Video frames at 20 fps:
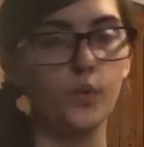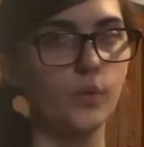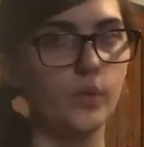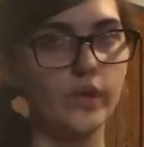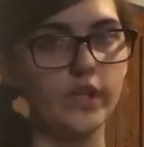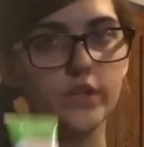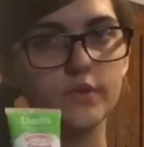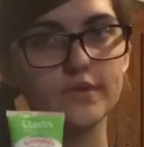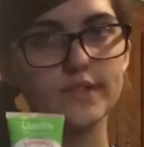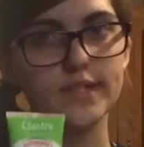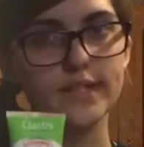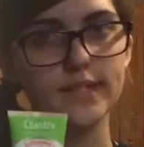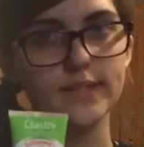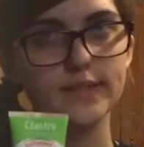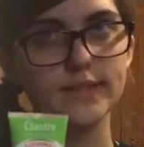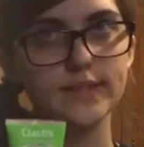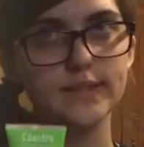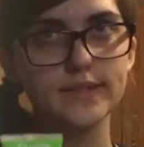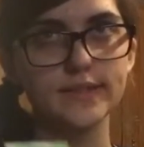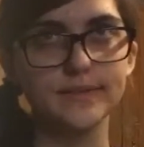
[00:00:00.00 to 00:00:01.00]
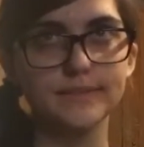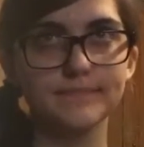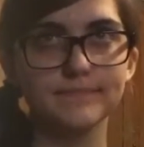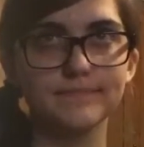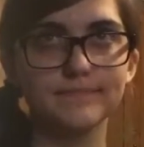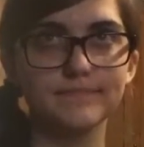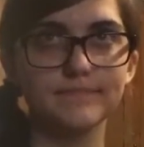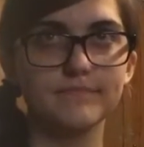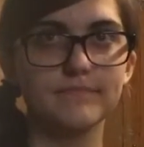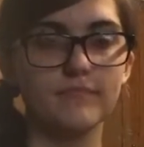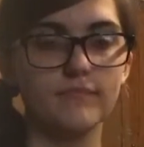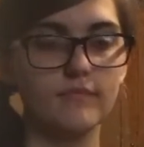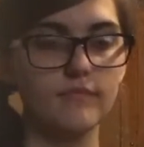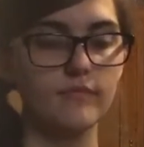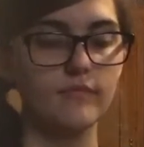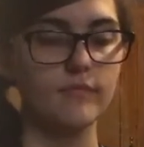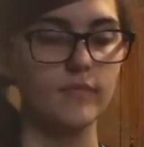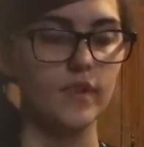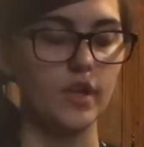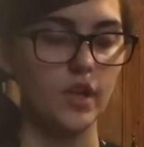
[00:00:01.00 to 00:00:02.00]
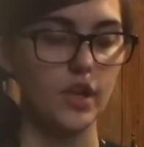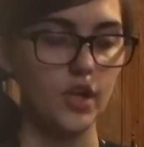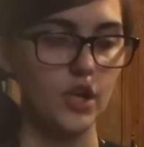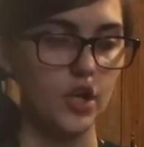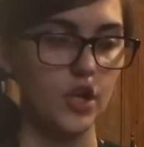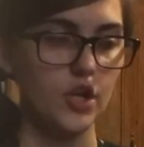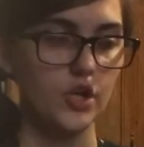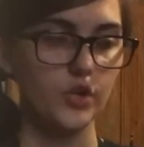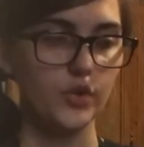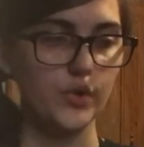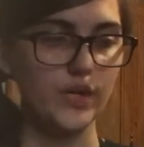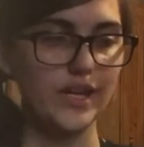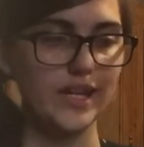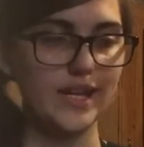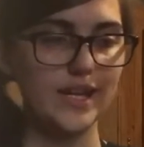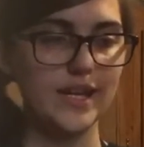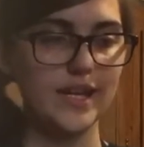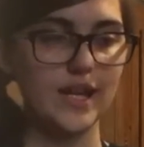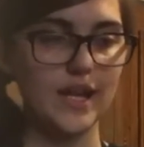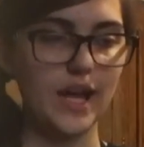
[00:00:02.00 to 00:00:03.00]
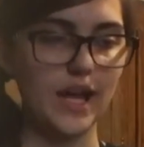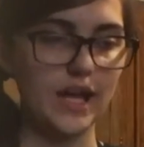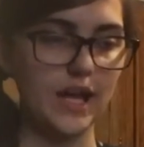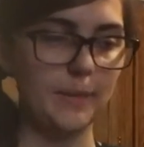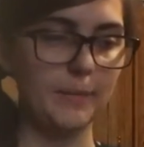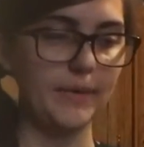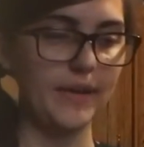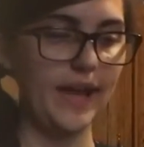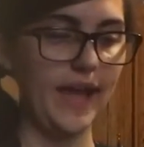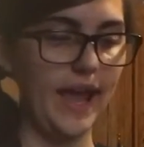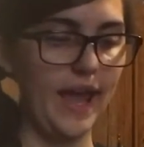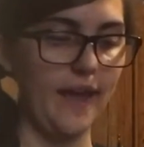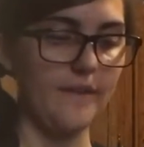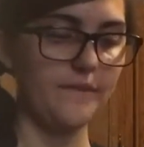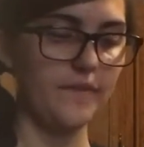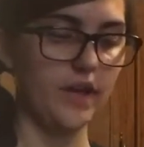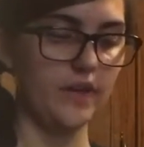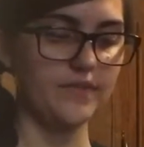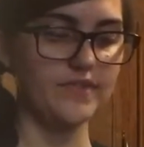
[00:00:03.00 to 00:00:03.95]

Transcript: we use this. You need a 1.5 cups